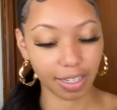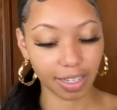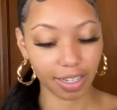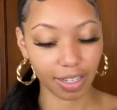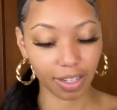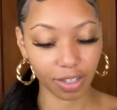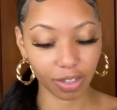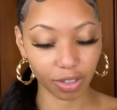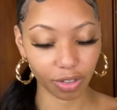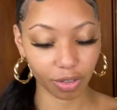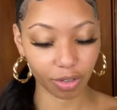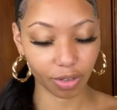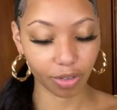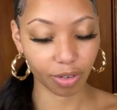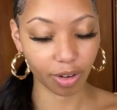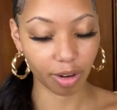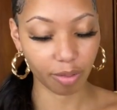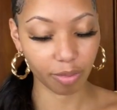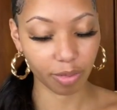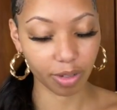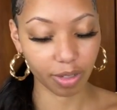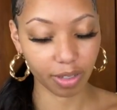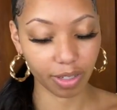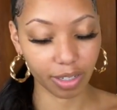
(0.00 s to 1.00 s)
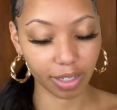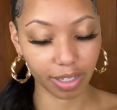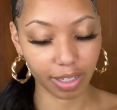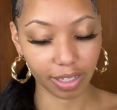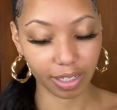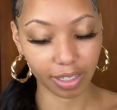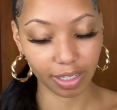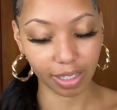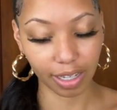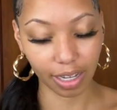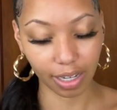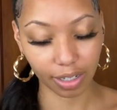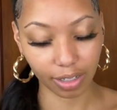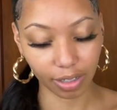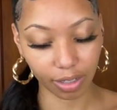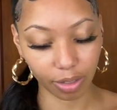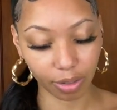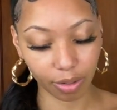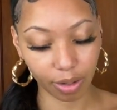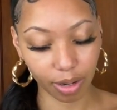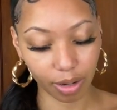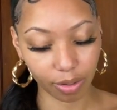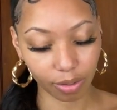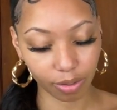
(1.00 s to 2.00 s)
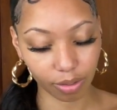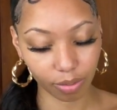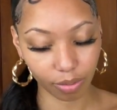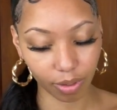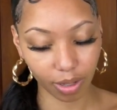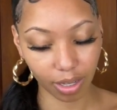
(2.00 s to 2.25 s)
There's a crumb on there. It's actually gross,